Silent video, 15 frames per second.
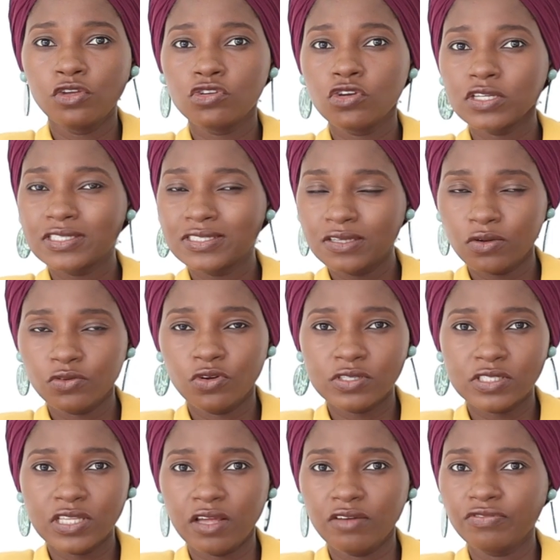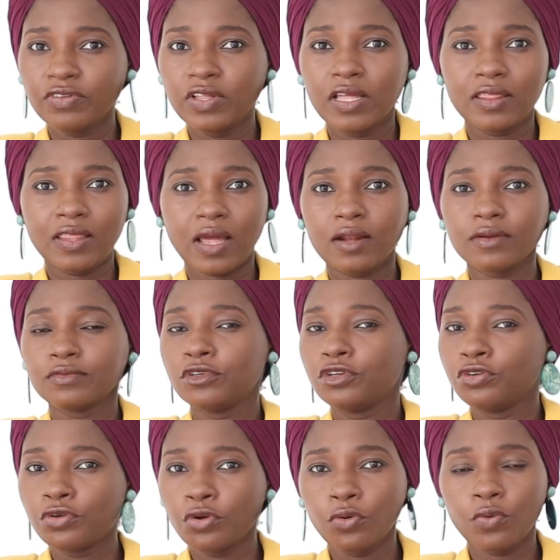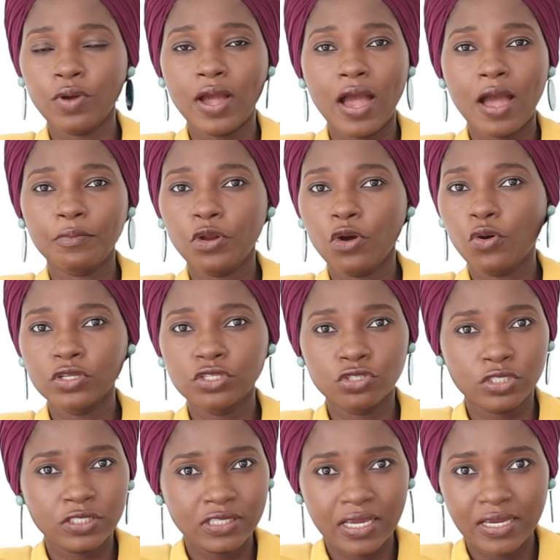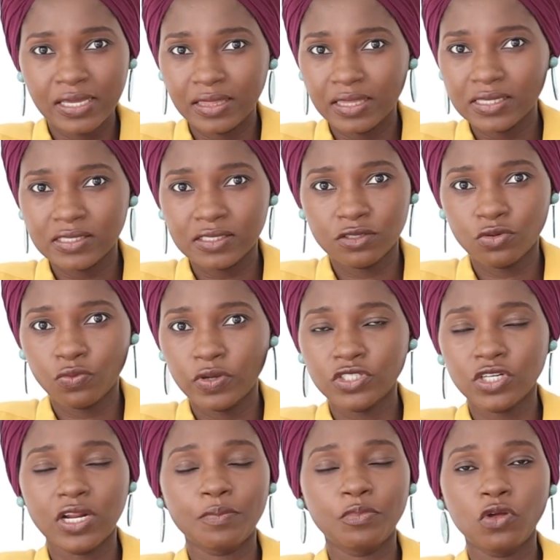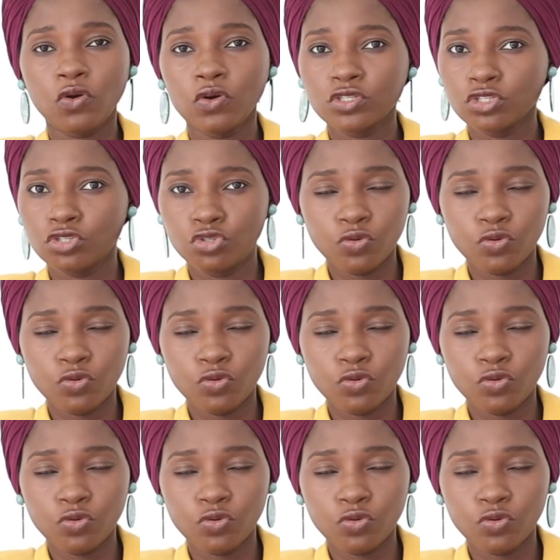you just tell yourself that, no, I'm not going to stay in this situation. I'm not going to